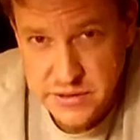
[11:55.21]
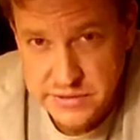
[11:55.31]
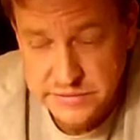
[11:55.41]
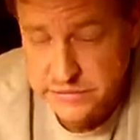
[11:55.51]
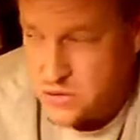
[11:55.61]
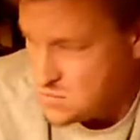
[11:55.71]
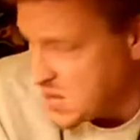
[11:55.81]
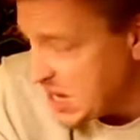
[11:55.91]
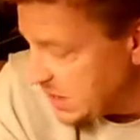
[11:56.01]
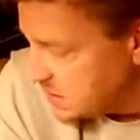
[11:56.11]
It's so
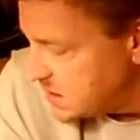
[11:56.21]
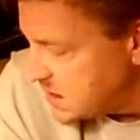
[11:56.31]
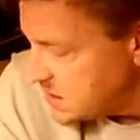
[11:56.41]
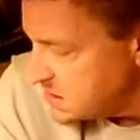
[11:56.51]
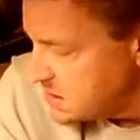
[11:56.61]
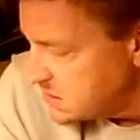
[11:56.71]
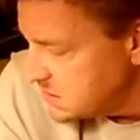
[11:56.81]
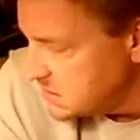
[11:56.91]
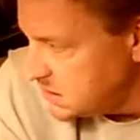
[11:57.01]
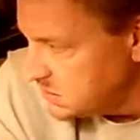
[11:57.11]
big that
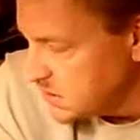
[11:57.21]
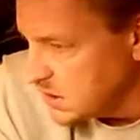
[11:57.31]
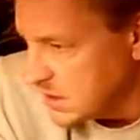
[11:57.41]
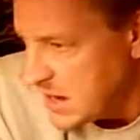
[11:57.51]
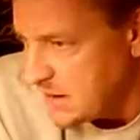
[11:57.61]
you really